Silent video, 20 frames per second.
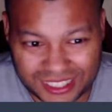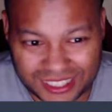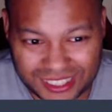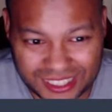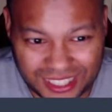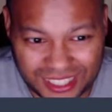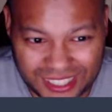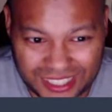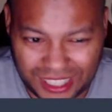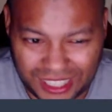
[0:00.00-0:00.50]

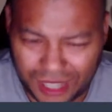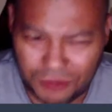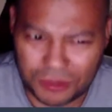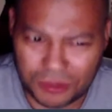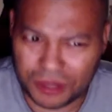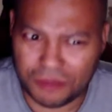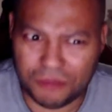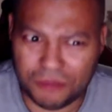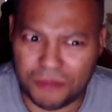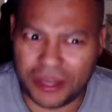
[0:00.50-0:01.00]
right? I'm
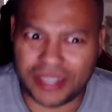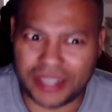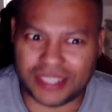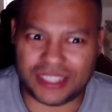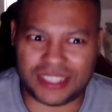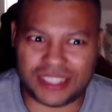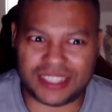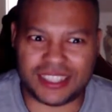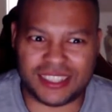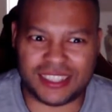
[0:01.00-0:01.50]
gonna make
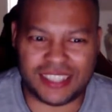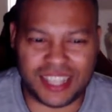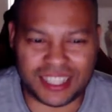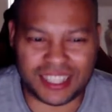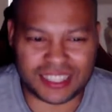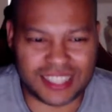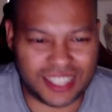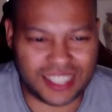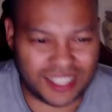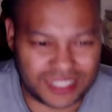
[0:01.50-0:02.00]
this
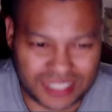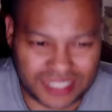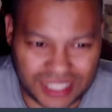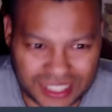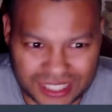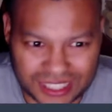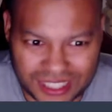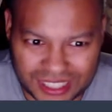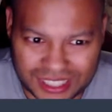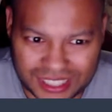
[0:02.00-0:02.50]
connect now.
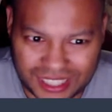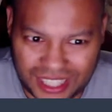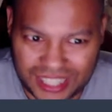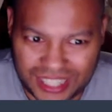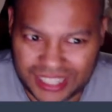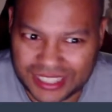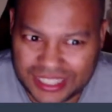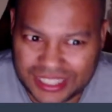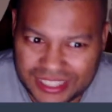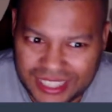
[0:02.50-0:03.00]
Like, like I
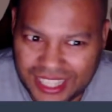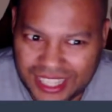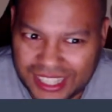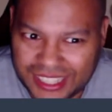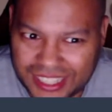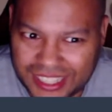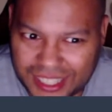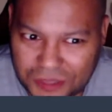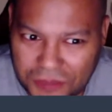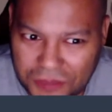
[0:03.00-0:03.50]
didn't say
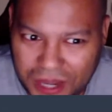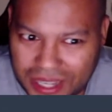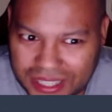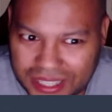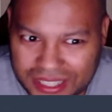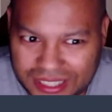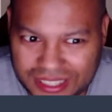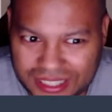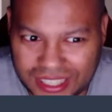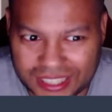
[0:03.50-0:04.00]
anything about it
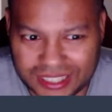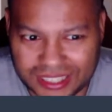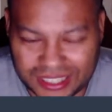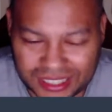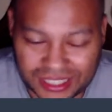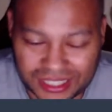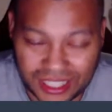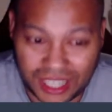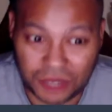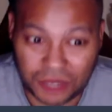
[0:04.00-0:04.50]

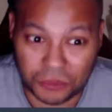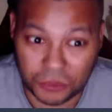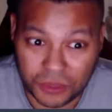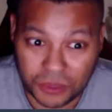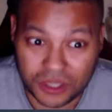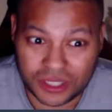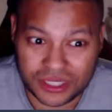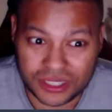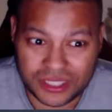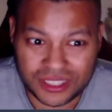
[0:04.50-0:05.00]
connecting. I
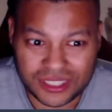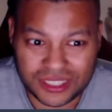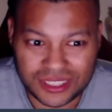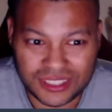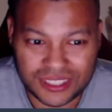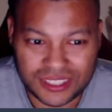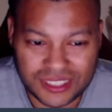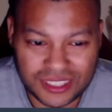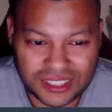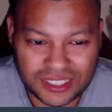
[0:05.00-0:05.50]
would
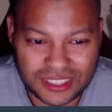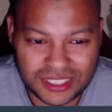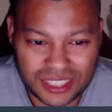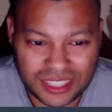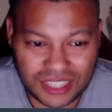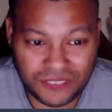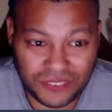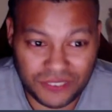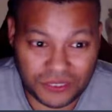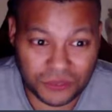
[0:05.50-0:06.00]

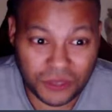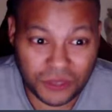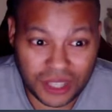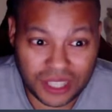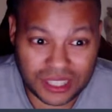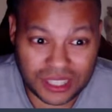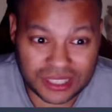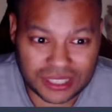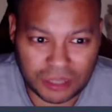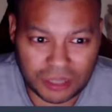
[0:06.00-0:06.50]
if it
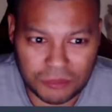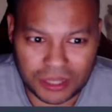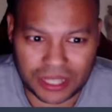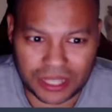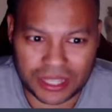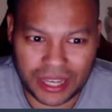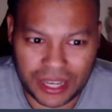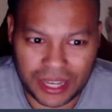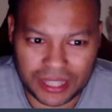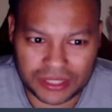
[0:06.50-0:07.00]
was, I'd be like,
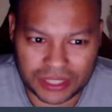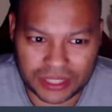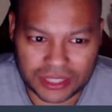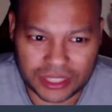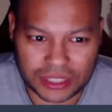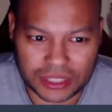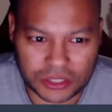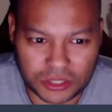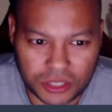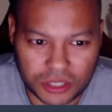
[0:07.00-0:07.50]
hey, just
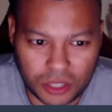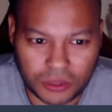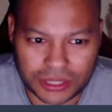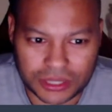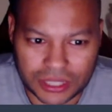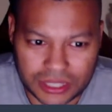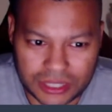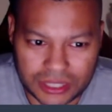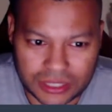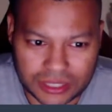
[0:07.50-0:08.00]
let you know at the
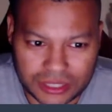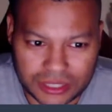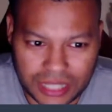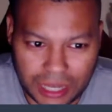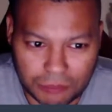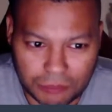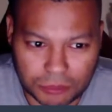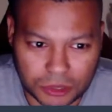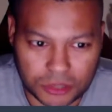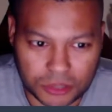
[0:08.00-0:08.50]
end of this
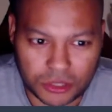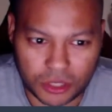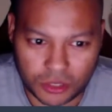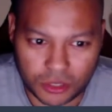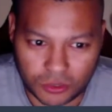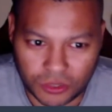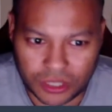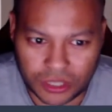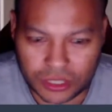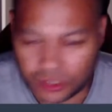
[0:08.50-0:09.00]
chapter, you're gonna
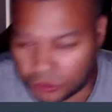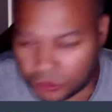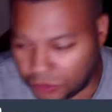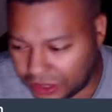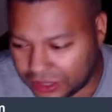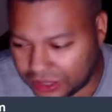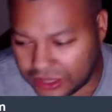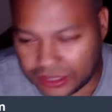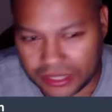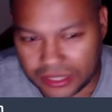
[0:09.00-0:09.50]
run into
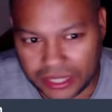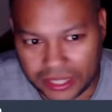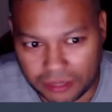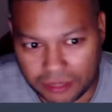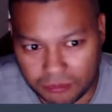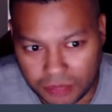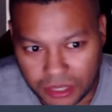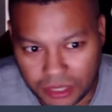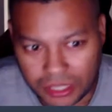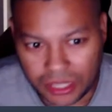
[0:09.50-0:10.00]
what's his
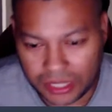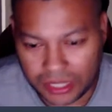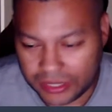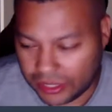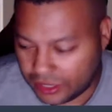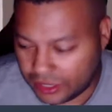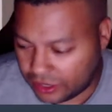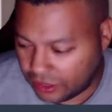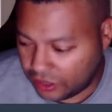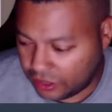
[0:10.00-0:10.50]
name, and
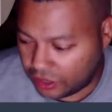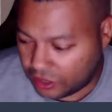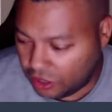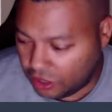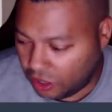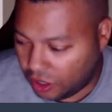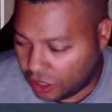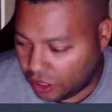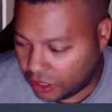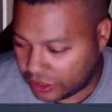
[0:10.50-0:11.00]
this is gonna
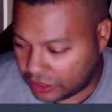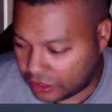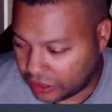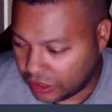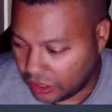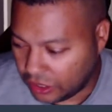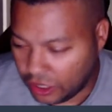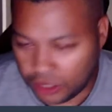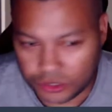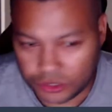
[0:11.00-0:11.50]
cause
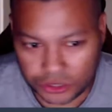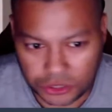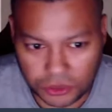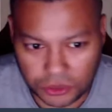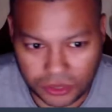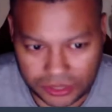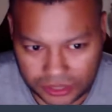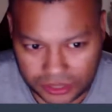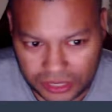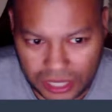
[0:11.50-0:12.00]
a
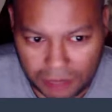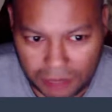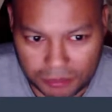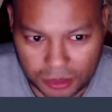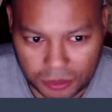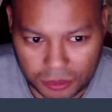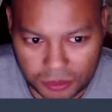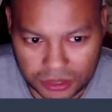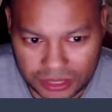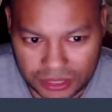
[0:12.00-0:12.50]
joint
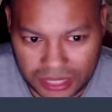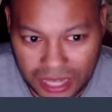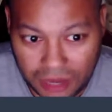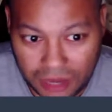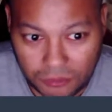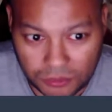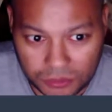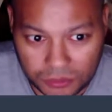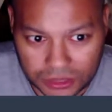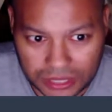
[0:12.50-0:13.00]
chapter with
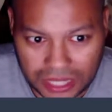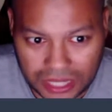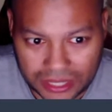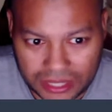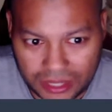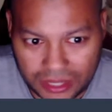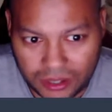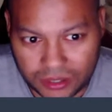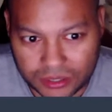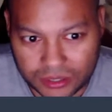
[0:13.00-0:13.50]
that with that
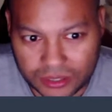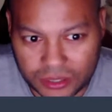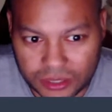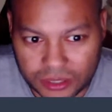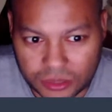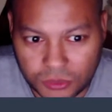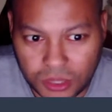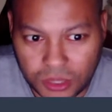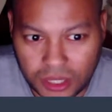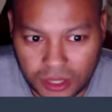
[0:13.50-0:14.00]
character as
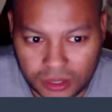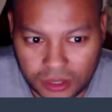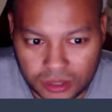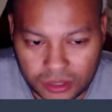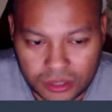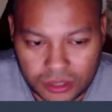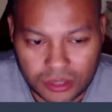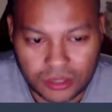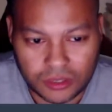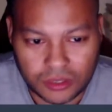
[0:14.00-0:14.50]
well,
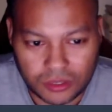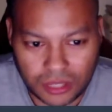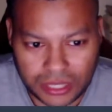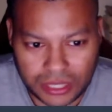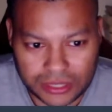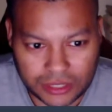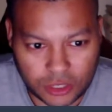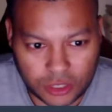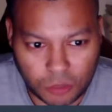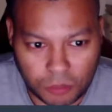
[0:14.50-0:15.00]

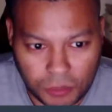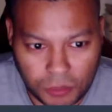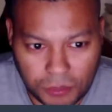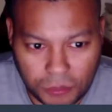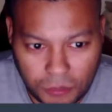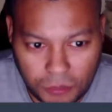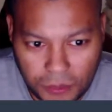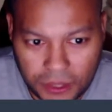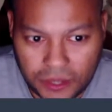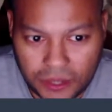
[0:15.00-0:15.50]
right? So be
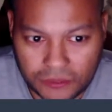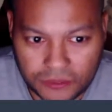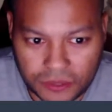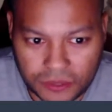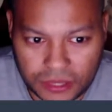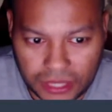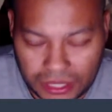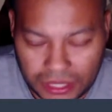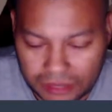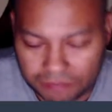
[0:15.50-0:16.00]
prepared for
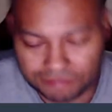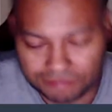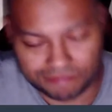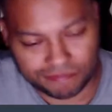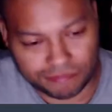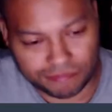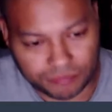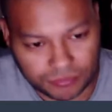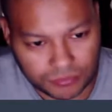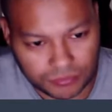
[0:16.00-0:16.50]
that.
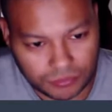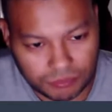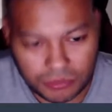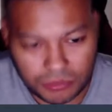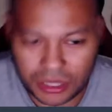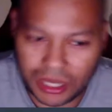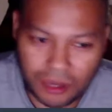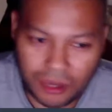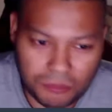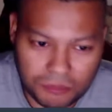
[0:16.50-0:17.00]

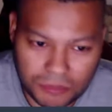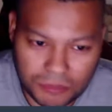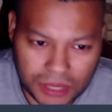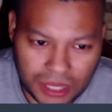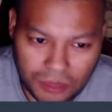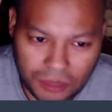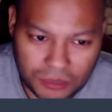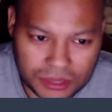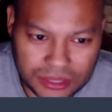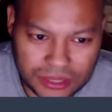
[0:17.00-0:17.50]
But I but
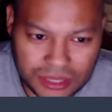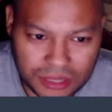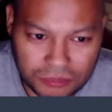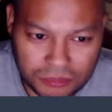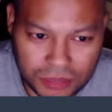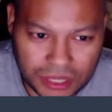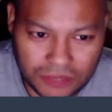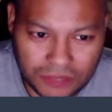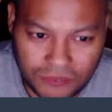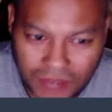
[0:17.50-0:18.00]
I wouldn't
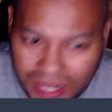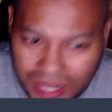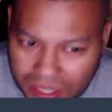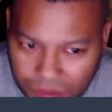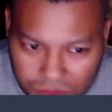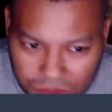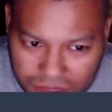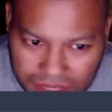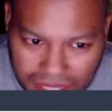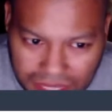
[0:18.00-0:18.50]
but if I
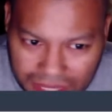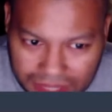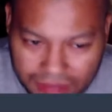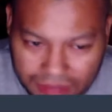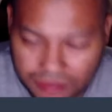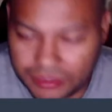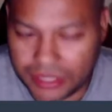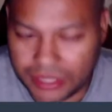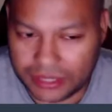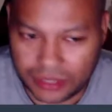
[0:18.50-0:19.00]
don't say
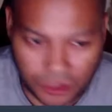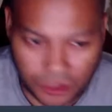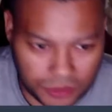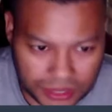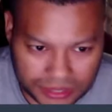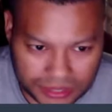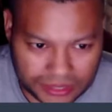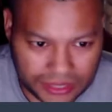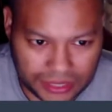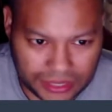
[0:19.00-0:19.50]
it, it don't
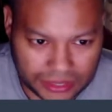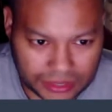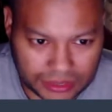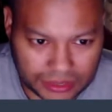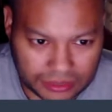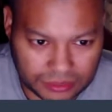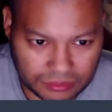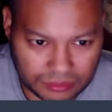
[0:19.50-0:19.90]
exist.